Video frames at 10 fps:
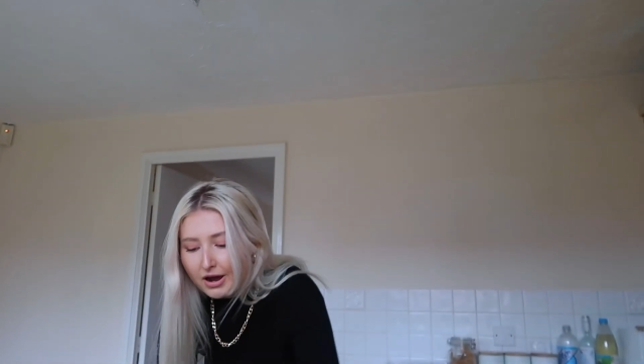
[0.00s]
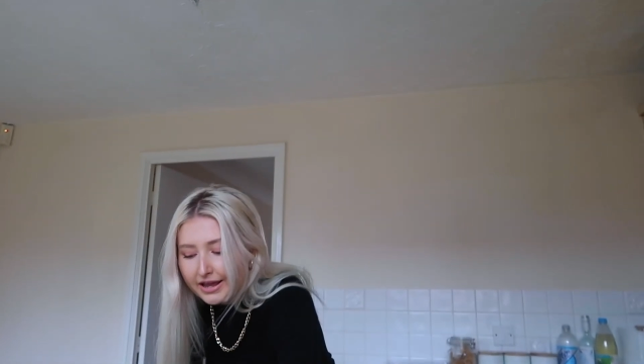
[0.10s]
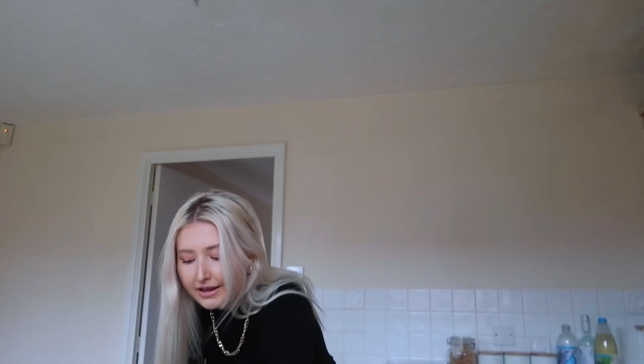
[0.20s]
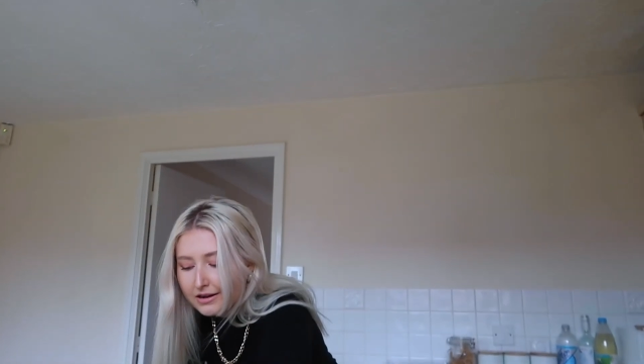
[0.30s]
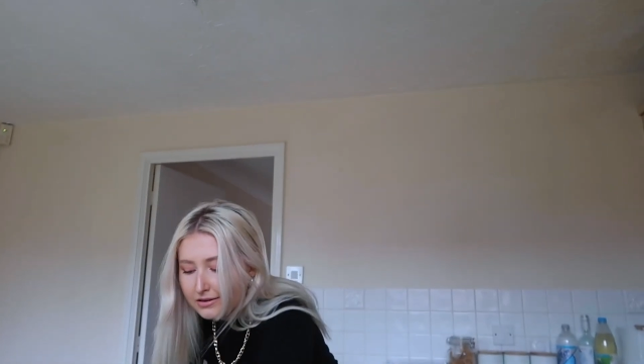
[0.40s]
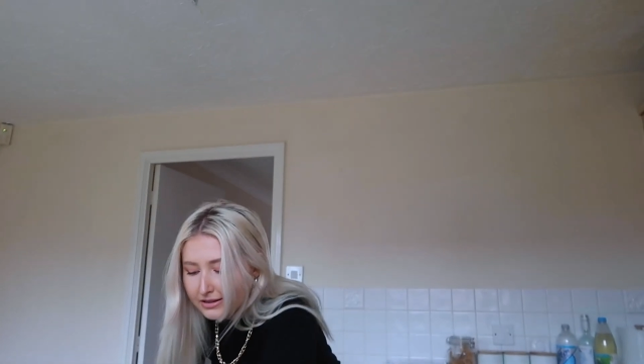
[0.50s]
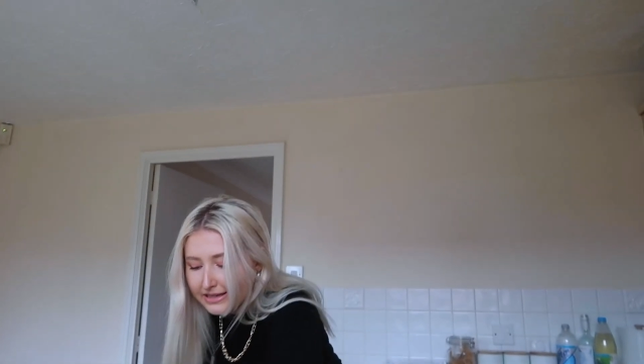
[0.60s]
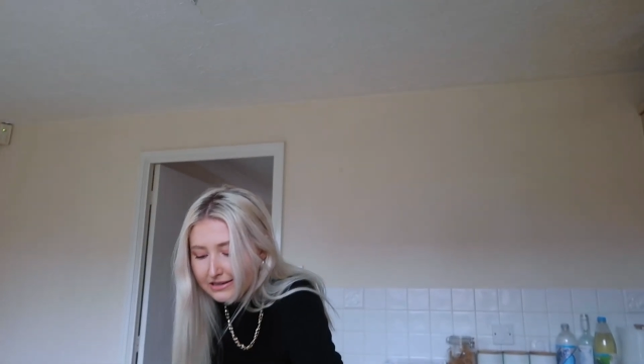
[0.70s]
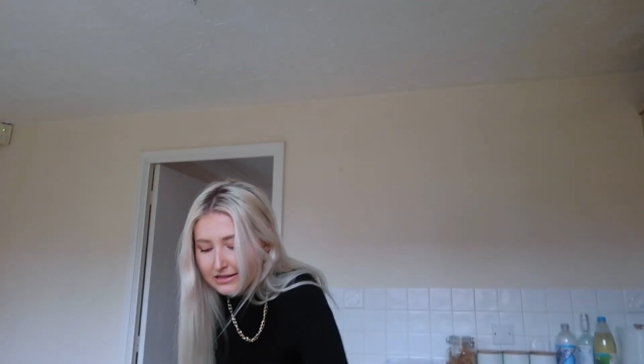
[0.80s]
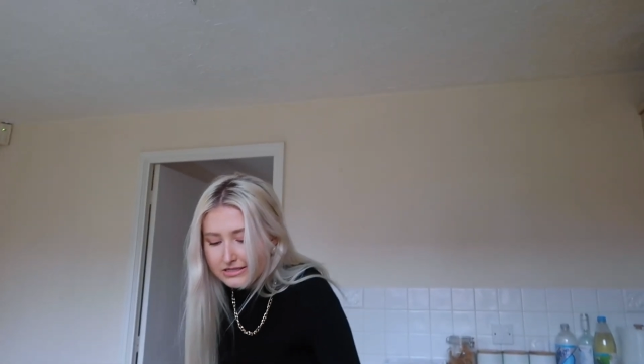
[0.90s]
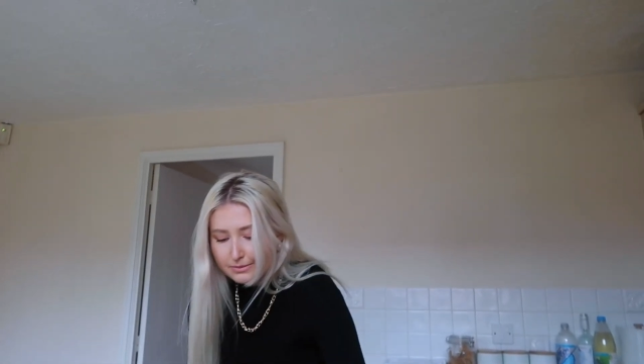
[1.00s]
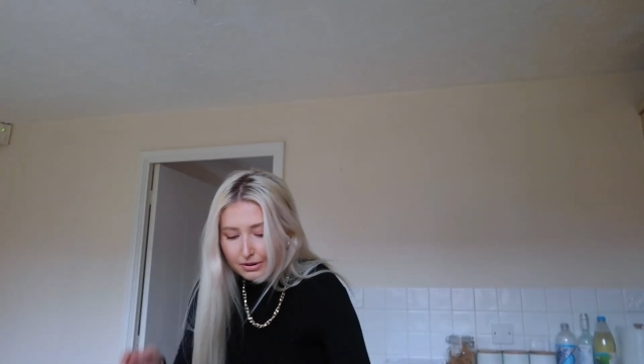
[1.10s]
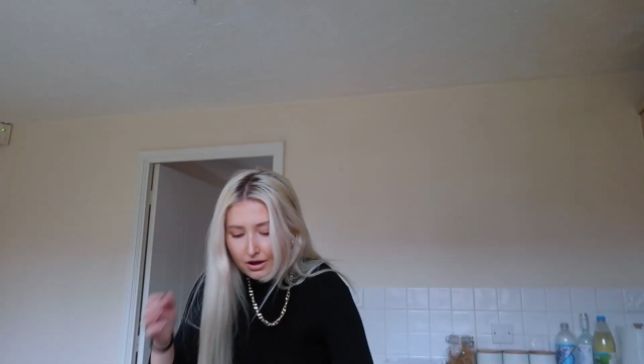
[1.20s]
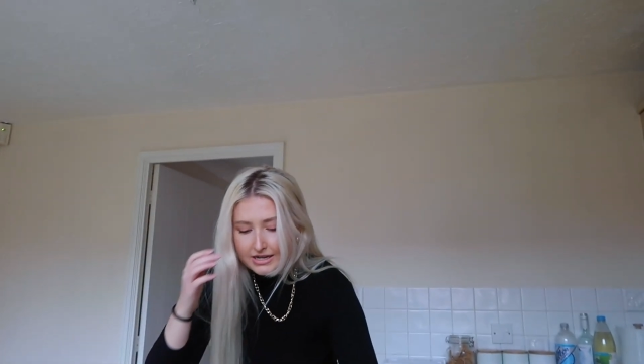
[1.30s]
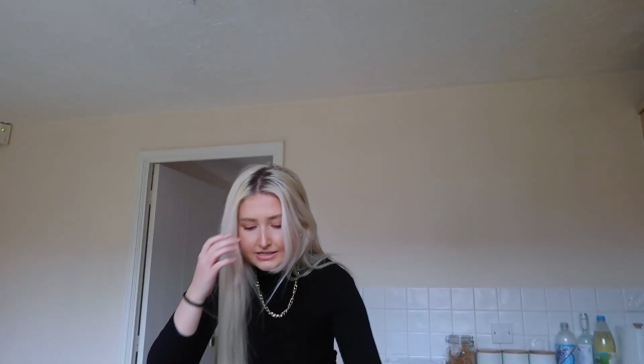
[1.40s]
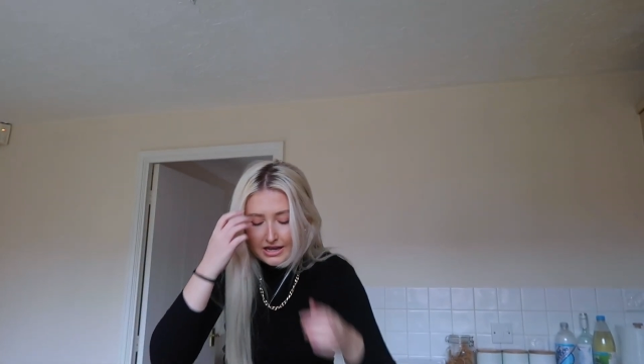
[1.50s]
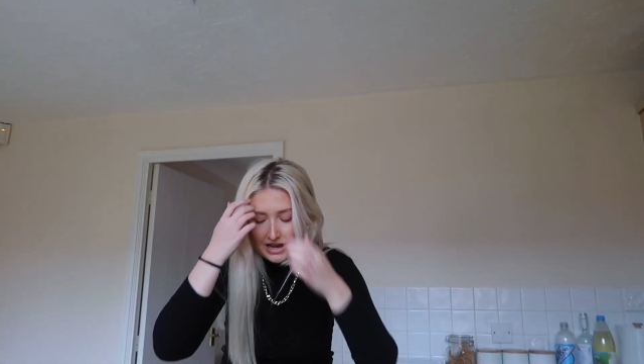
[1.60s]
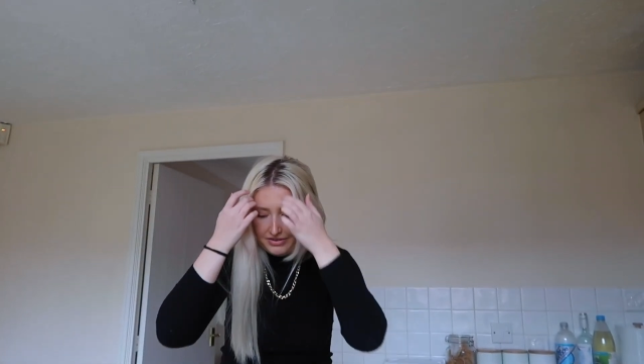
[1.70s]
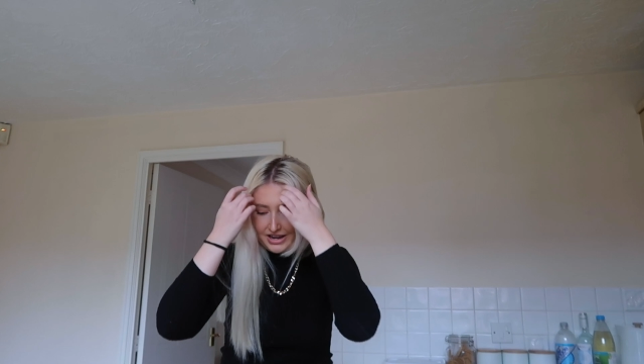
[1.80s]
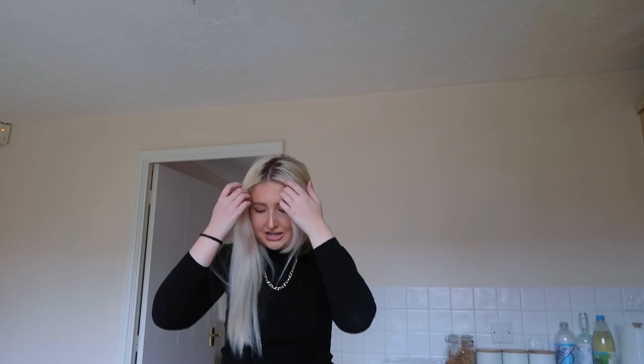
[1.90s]
my cleaning supplies.
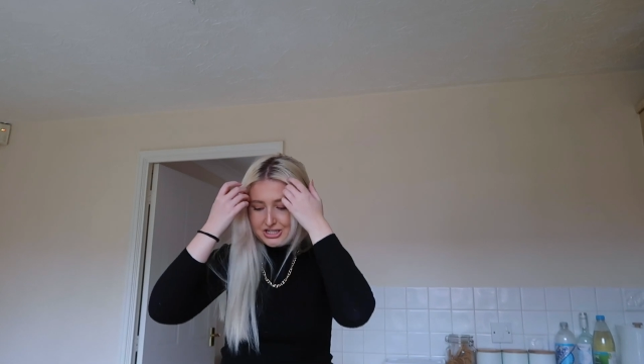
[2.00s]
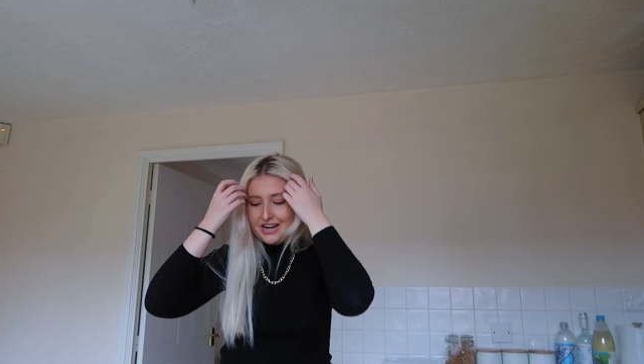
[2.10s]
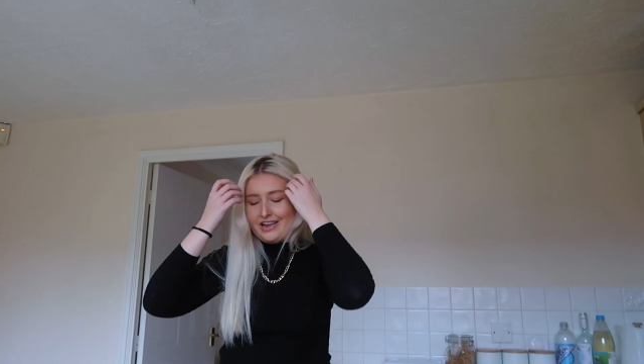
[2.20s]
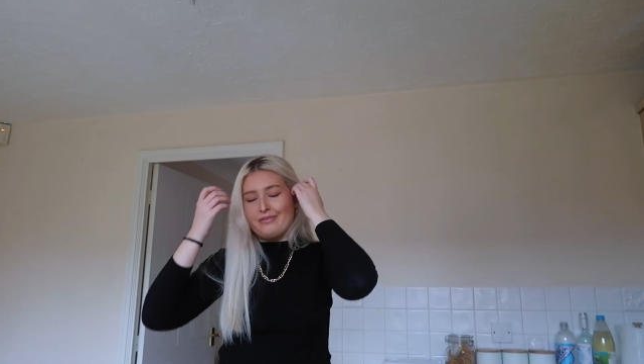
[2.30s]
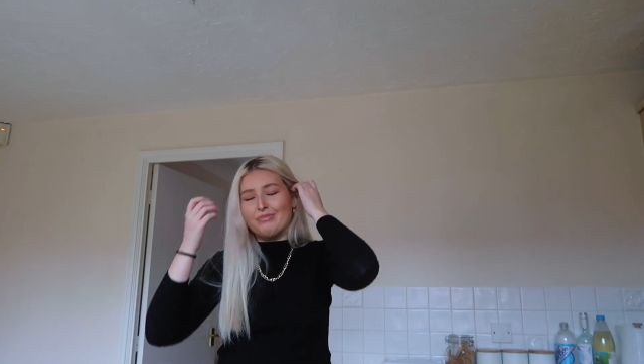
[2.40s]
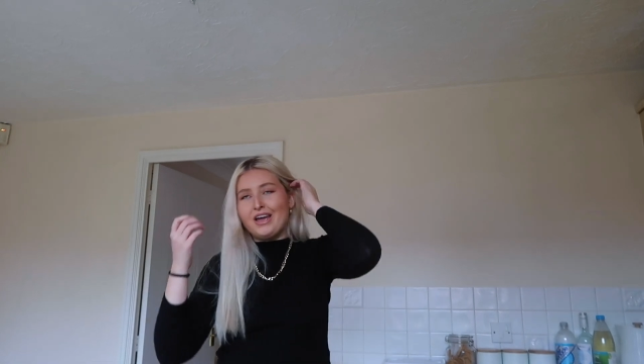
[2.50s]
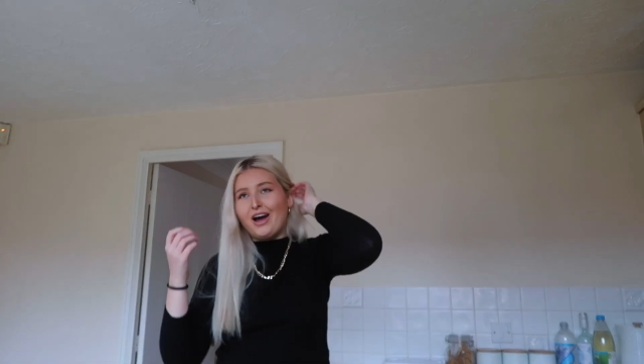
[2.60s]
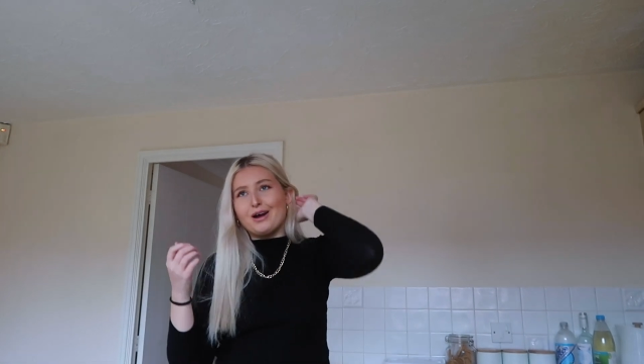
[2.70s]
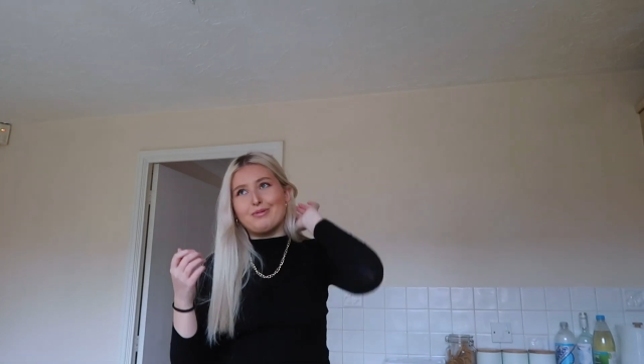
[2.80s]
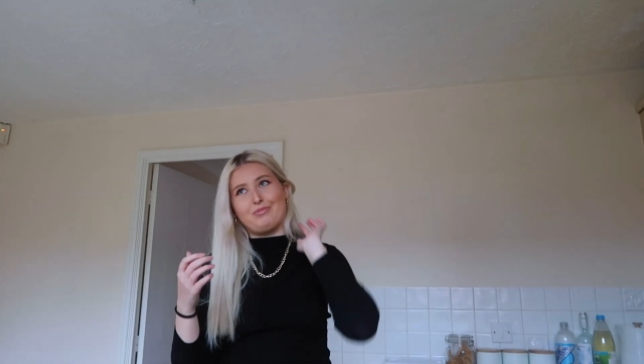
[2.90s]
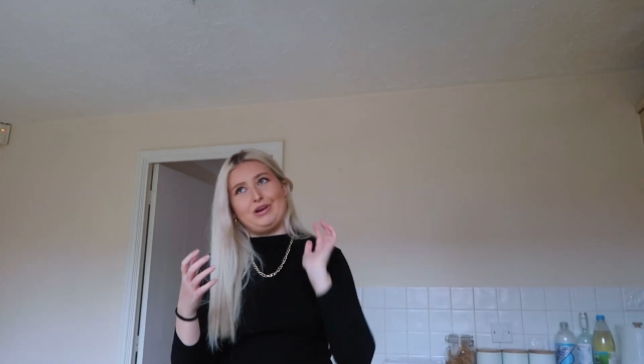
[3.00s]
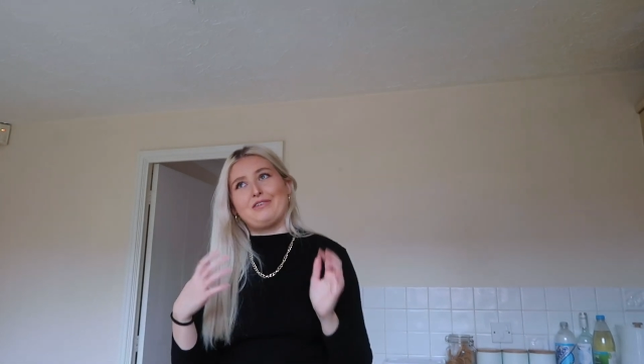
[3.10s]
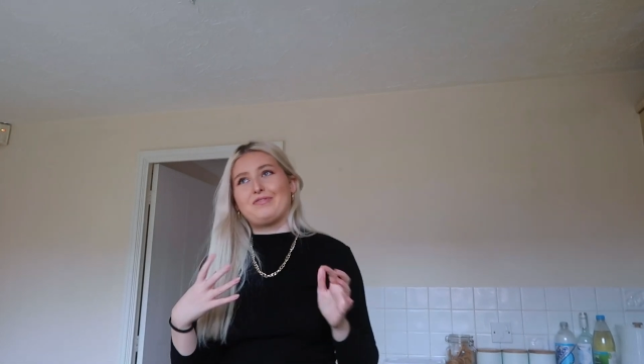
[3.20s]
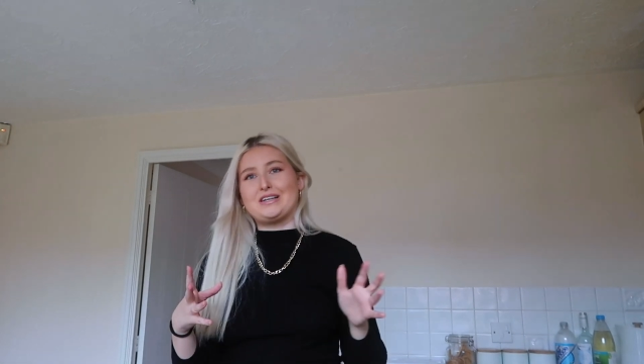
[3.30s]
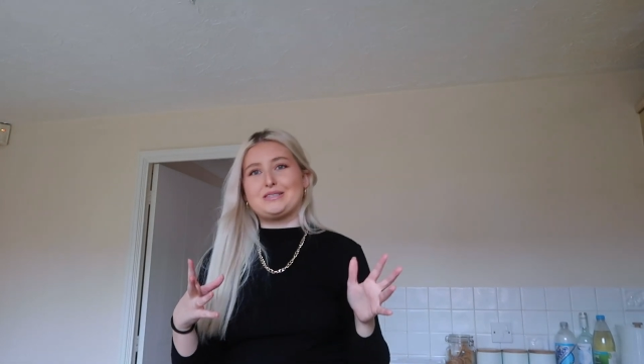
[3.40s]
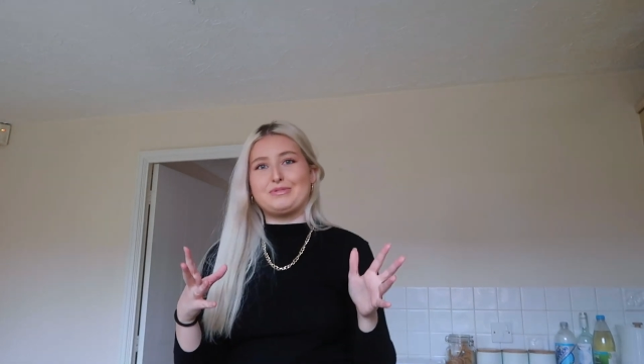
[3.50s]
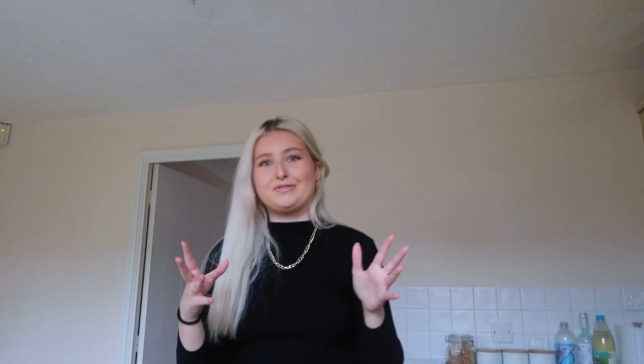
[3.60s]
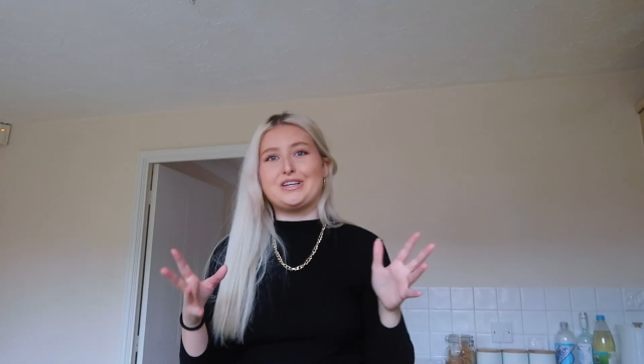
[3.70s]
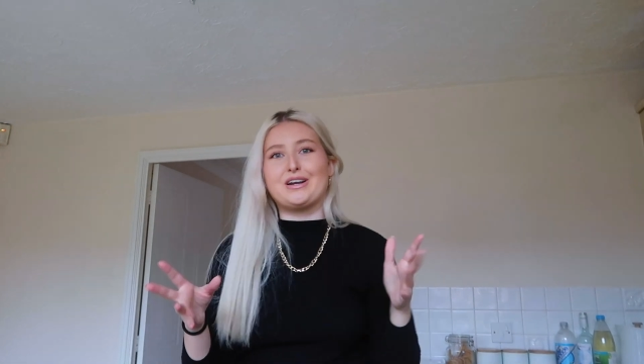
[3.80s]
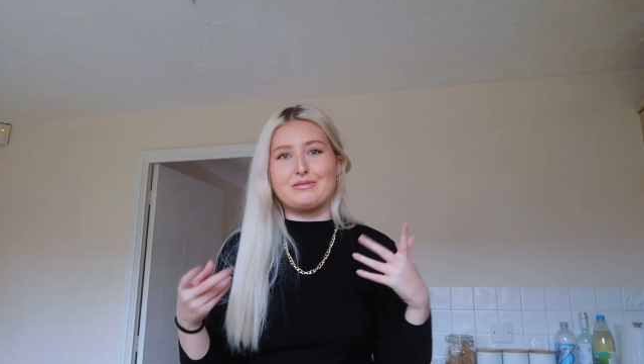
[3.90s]
I remember when I first
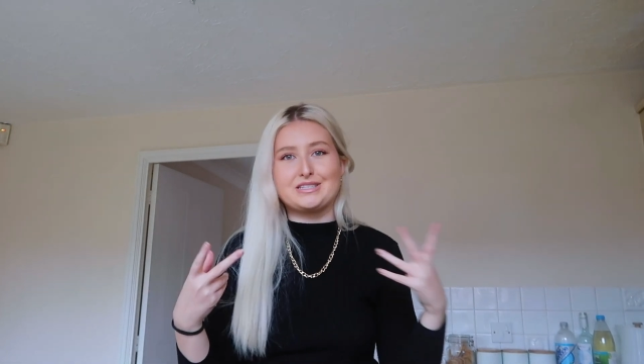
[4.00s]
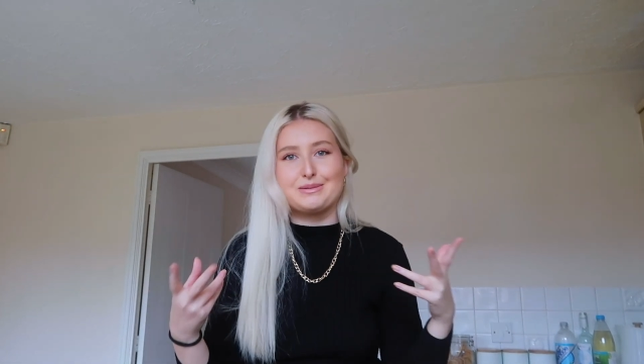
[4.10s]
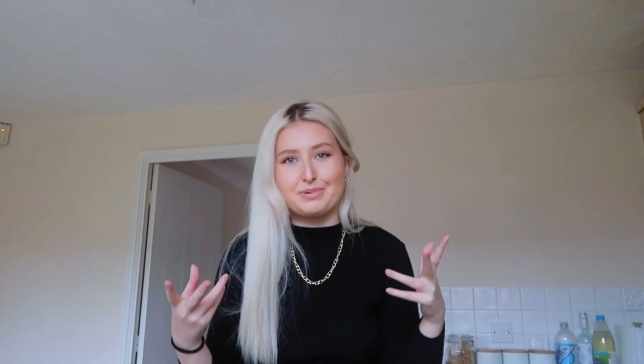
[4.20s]
moved in, I was